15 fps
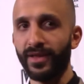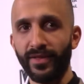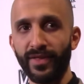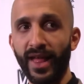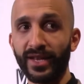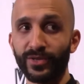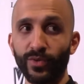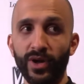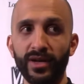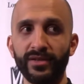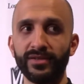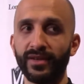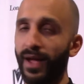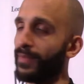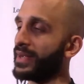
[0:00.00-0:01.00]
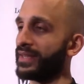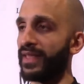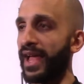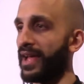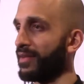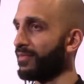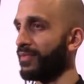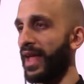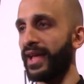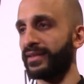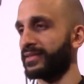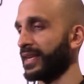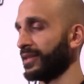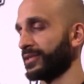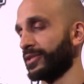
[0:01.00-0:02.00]
That's what. I mean,
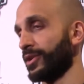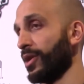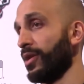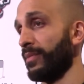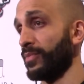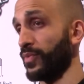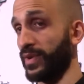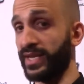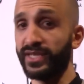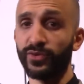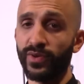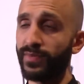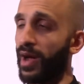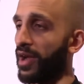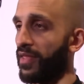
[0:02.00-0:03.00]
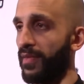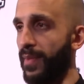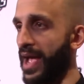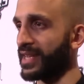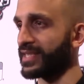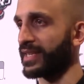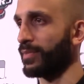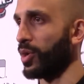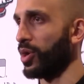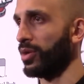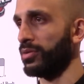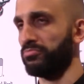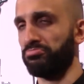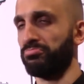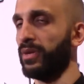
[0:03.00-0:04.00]
that tells it all. I mean, when he's rebounding the basketball,
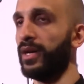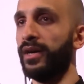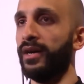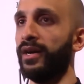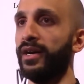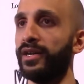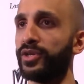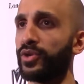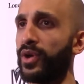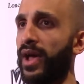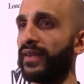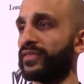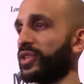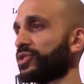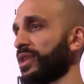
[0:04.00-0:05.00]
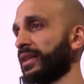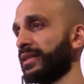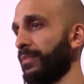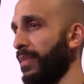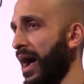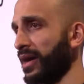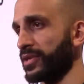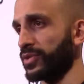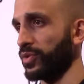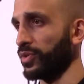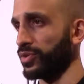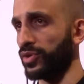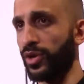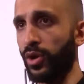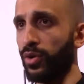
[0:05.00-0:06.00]
you don't have to check the box score.
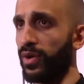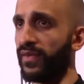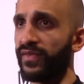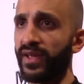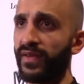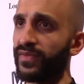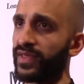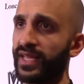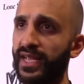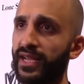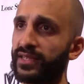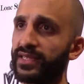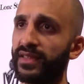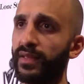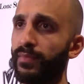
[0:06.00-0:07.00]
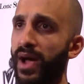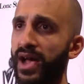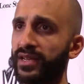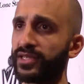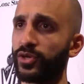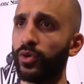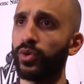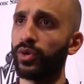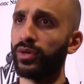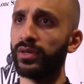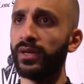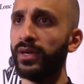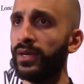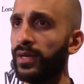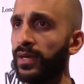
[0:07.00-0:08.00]
You know, everything else in the box score
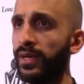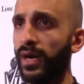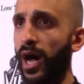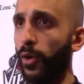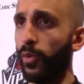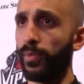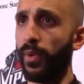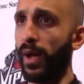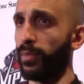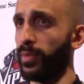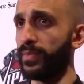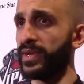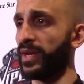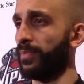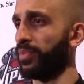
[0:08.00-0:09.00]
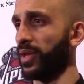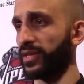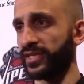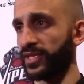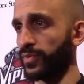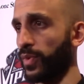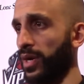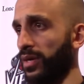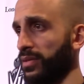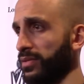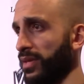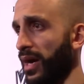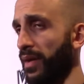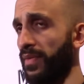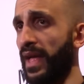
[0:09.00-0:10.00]
will probably be a plus as well.
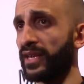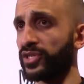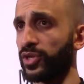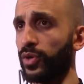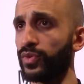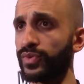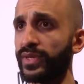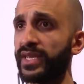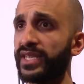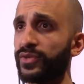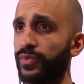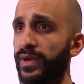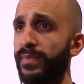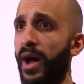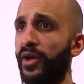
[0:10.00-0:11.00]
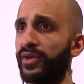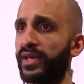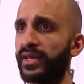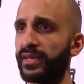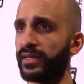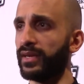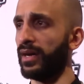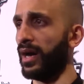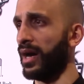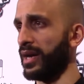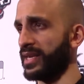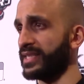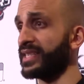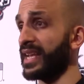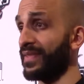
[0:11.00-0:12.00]
That shows when he's rebounding,
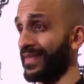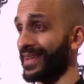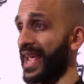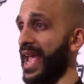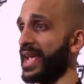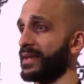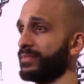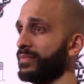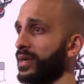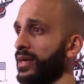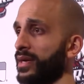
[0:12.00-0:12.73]
he's in the game.